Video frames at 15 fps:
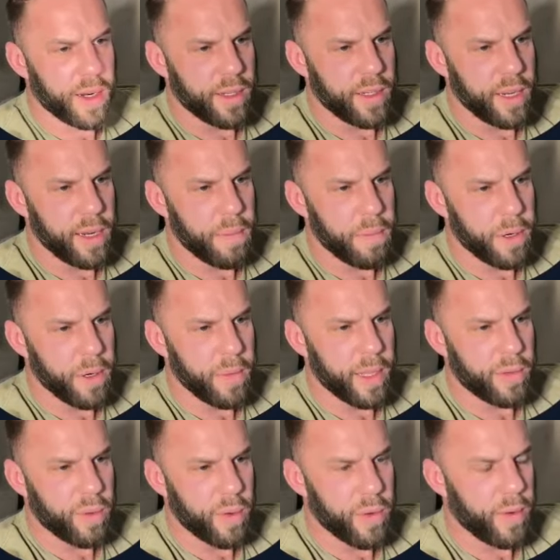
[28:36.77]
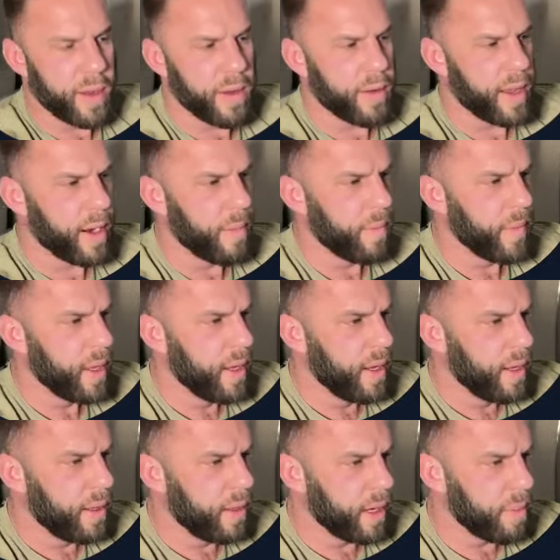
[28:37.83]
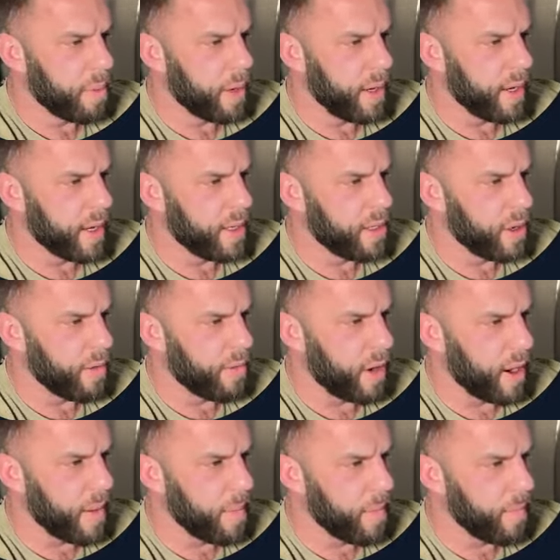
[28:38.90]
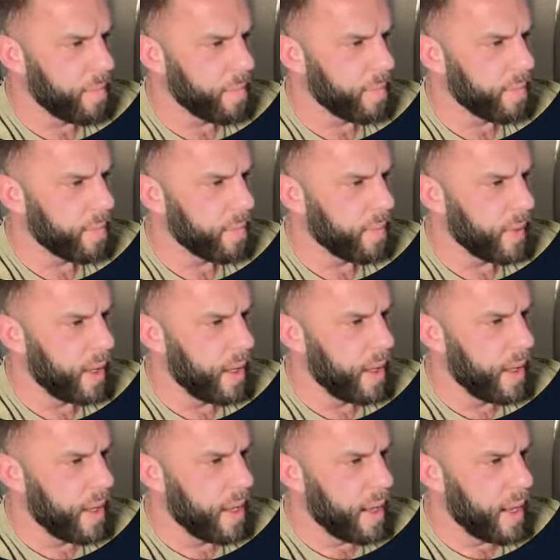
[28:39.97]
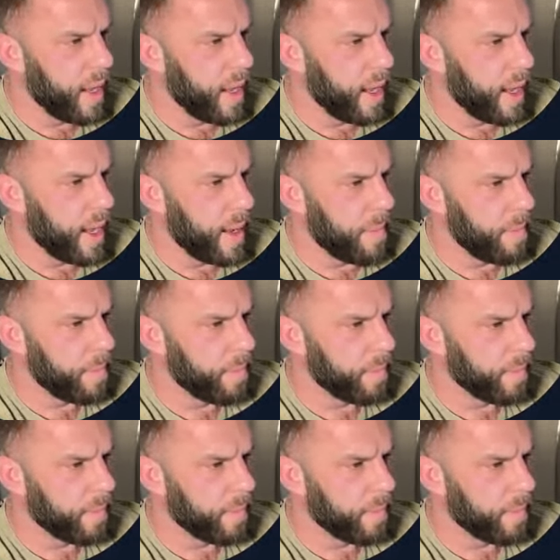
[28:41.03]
of see, boom, that's what we want there. Looking pretty good so far. Um,